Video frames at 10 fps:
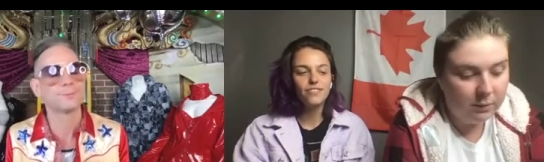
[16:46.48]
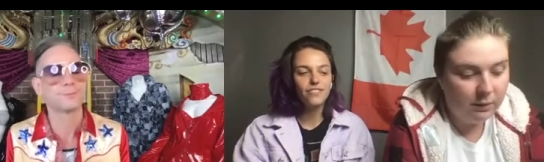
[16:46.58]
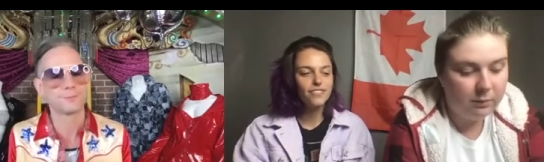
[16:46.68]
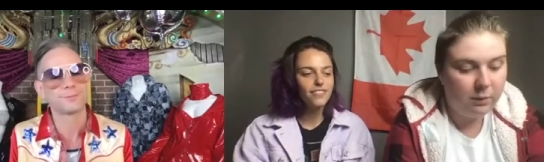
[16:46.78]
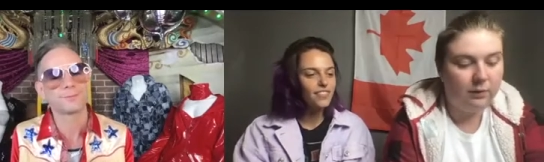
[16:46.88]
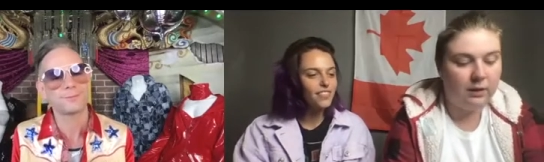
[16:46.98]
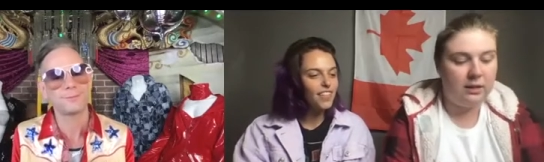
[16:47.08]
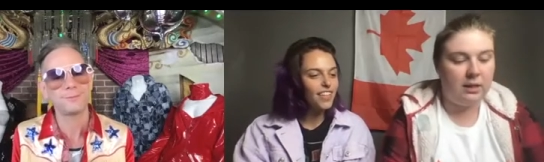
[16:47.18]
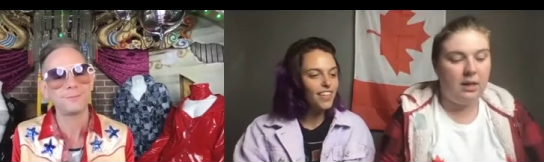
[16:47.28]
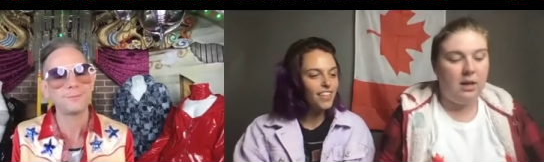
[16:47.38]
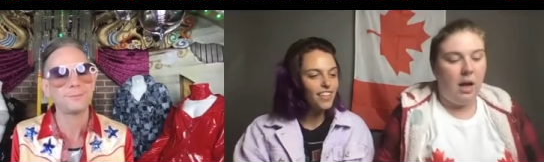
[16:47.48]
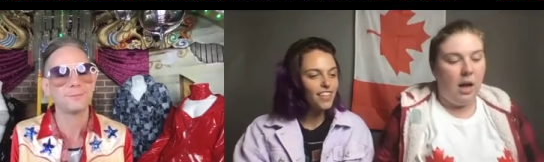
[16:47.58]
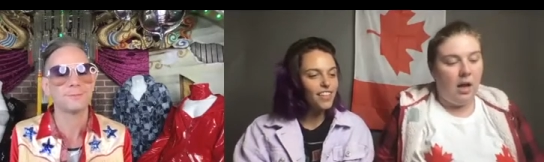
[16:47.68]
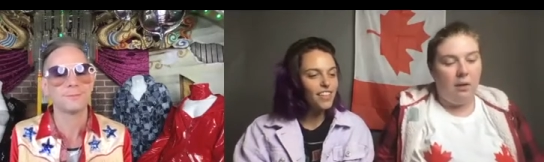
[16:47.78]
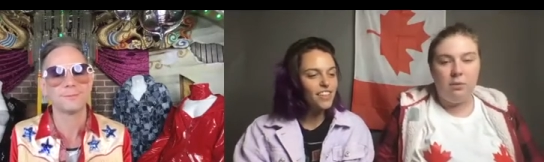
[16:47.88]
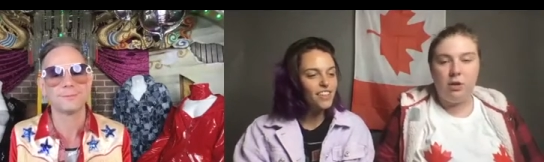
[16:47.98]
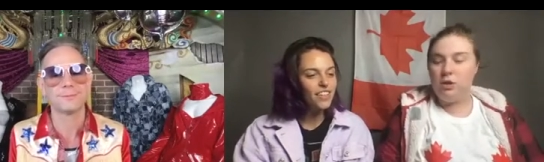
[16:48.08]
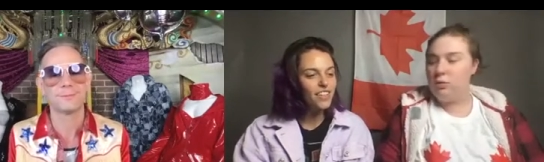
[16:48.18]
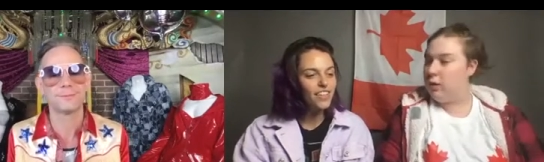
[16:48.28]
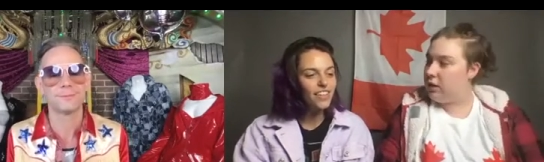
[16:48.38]
Speaker 1: perfect, perfect. Um, do
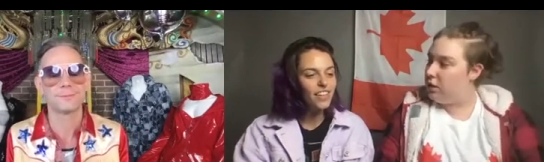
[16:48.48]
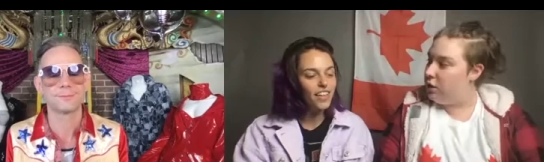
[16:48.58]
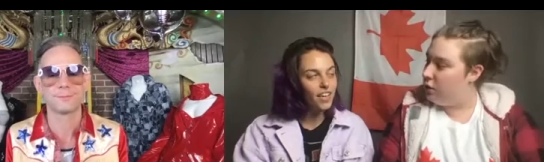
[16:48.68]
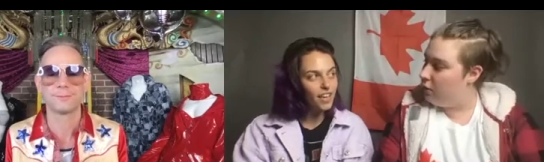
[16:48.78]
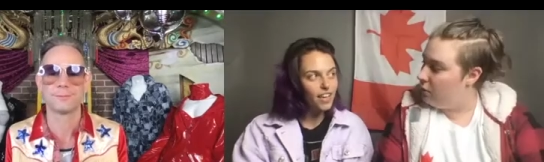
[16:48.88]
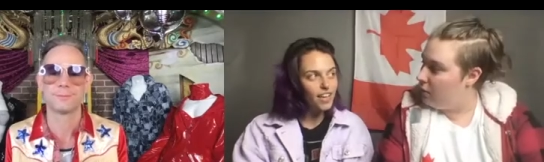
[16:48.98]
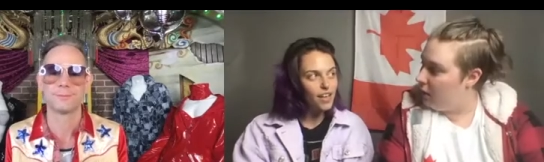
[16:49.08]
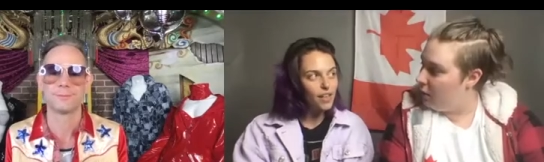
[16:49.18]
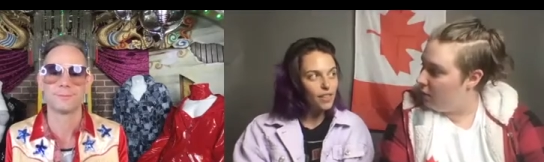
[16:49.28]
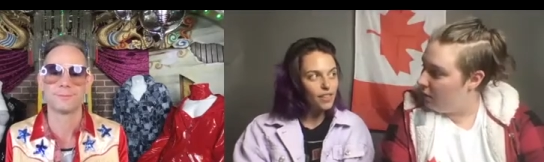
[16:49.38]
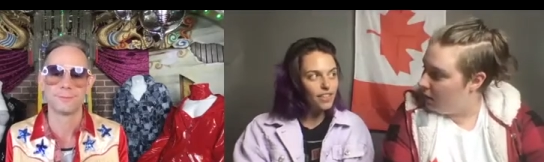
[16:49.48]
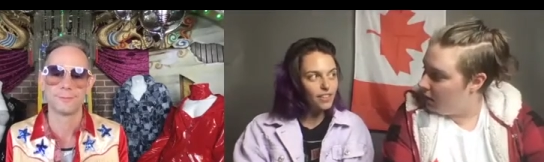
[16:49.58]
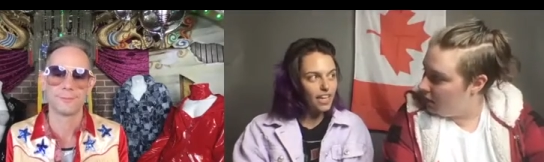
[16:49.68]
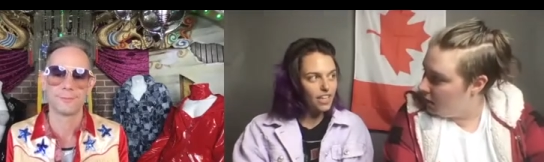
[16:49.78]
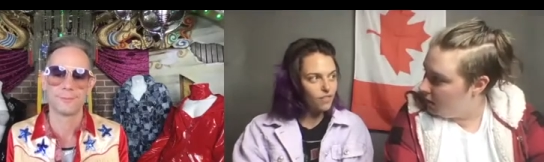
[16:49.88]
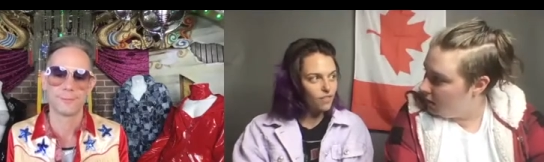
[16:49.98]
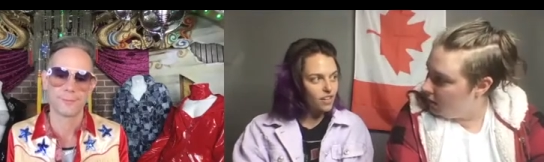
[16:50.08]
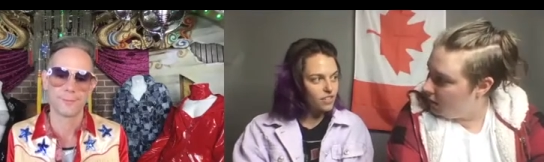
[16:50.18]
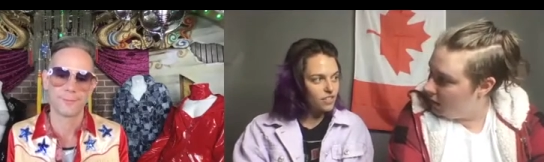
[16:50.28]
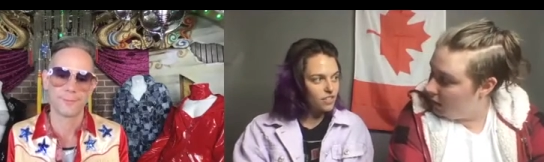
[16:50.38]
you want to do your...
Speaker 2: The lightning
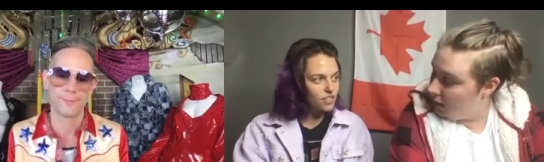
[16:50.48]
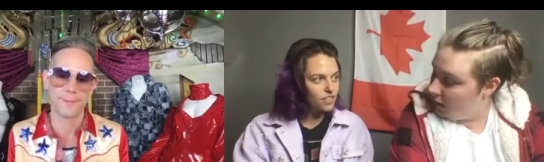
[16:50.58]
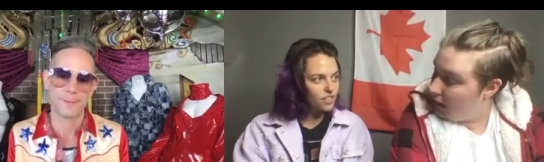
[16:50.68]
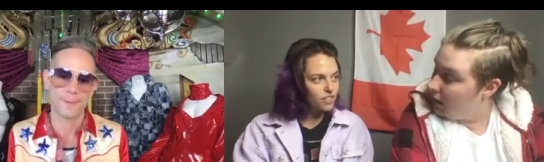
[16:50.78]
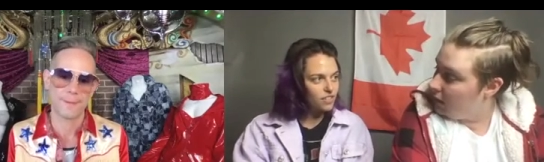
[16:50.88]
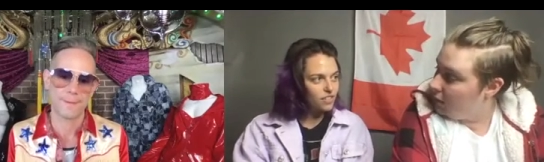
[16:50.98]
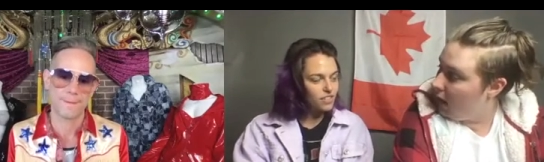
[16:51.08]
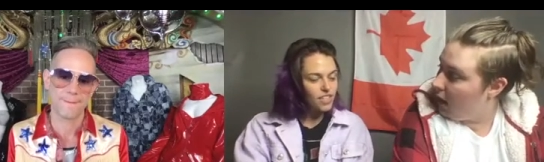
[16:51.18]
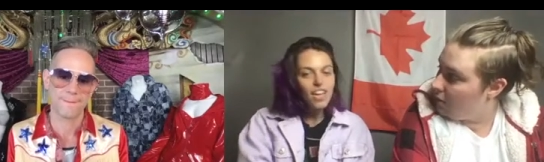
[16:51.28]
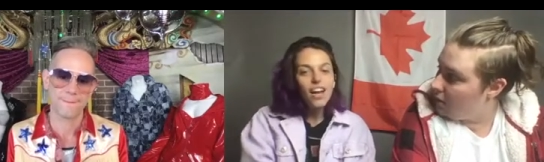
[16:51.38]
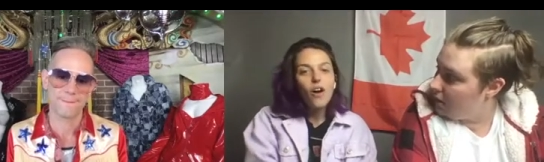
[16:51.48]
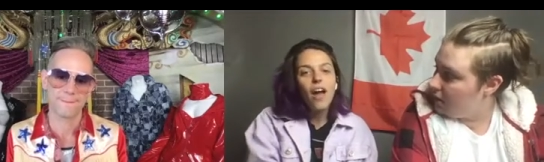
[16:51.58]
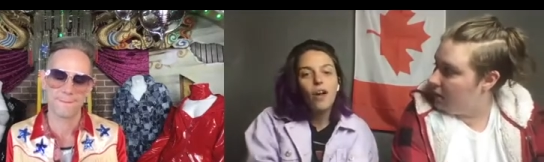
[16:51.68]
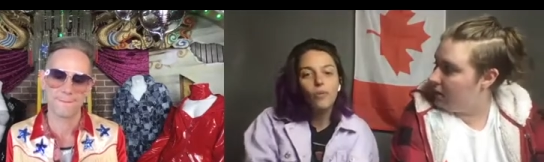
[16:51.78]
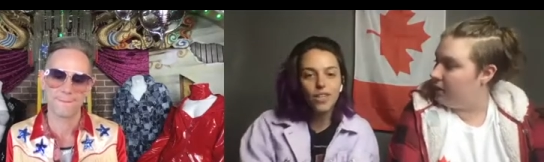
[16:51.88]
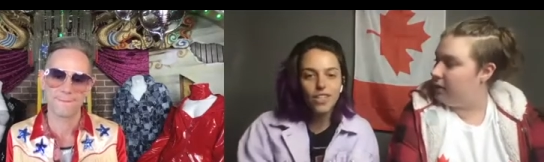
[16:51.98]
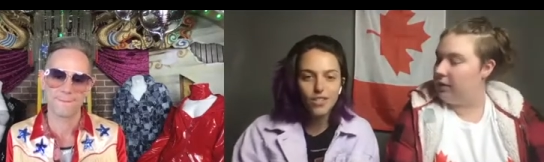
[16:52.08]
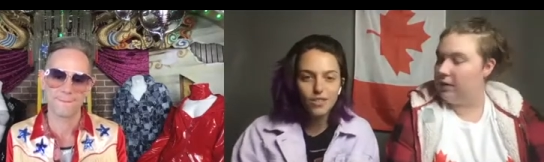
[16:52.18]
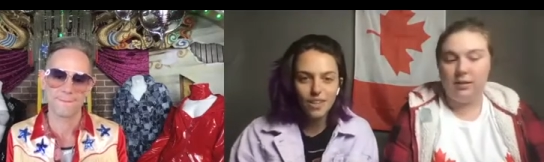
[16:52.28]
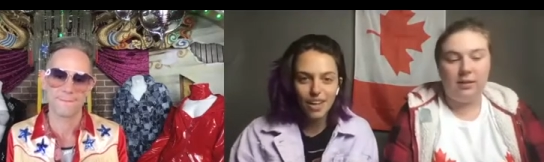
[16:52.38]
round?
Speaker 1: The lightning round.
Speaker 2: Okay, we're going to
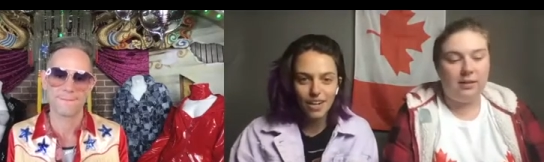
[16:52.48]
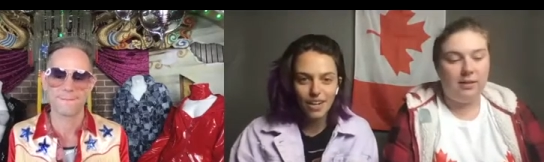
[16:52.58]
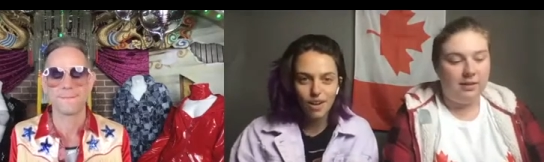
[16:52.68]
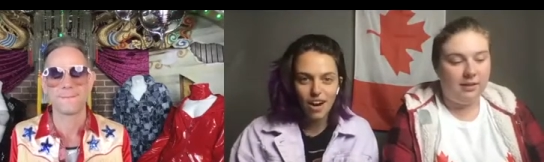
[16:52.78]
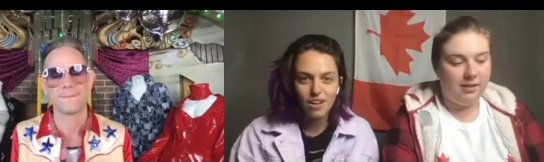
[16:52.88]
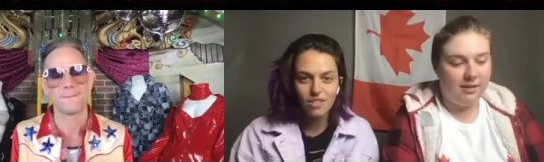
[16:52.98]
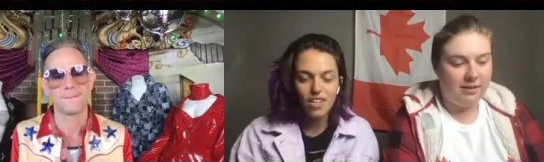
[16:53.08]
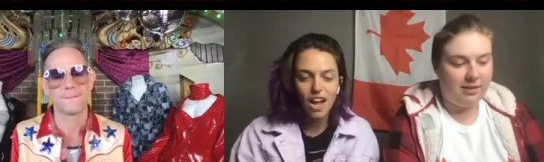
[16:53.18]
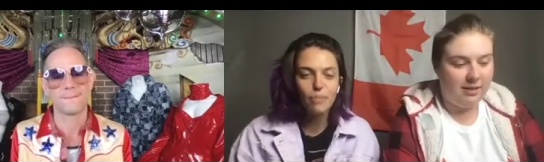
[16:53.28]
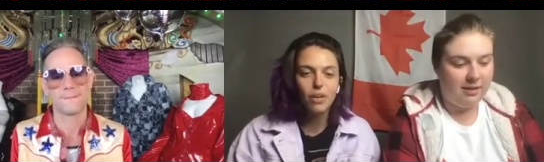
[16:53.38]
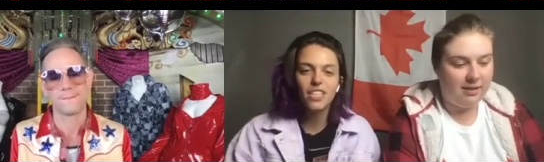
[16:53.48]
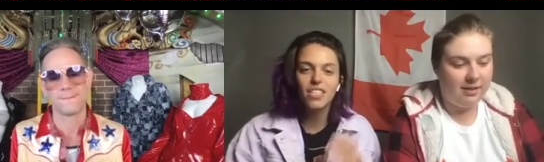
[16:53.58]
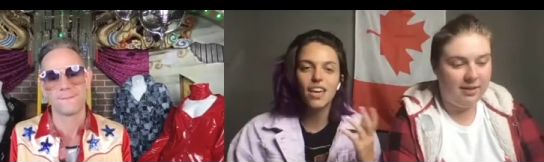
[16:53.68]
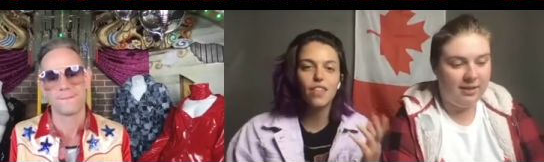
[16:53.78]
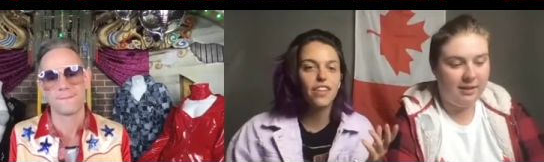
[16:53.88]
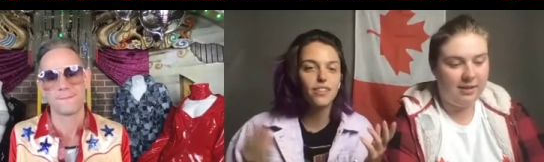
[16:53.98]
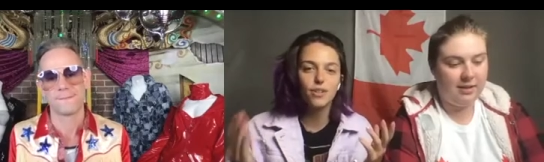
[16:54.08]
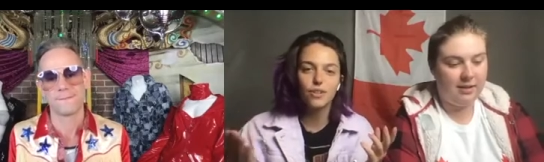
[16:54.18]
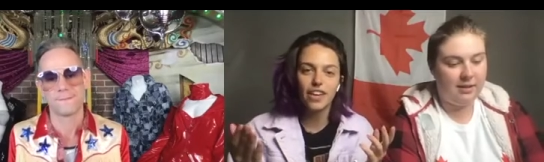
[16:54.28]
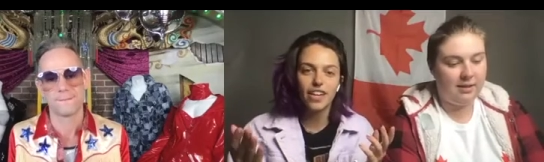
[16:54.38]
do a lightning round. I'm going to say this
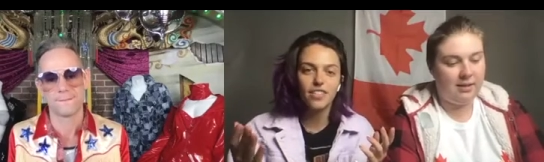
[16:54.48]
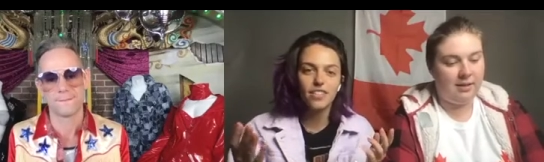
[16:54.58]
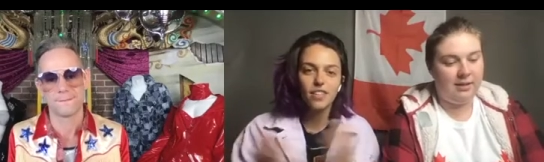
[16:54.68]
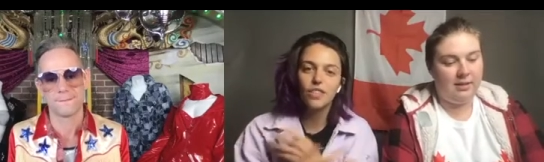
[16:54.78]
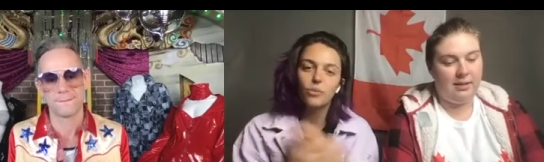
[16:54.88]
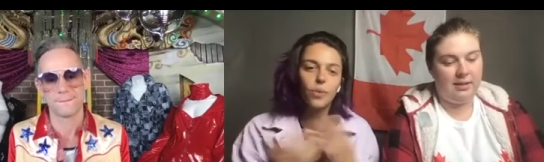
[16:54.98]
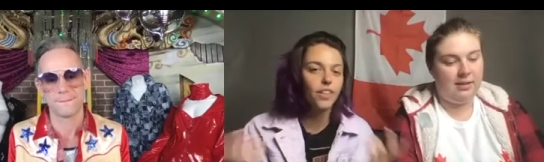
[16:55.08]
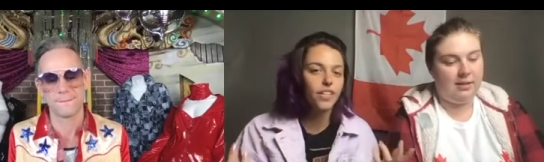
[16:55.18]
or this. They're really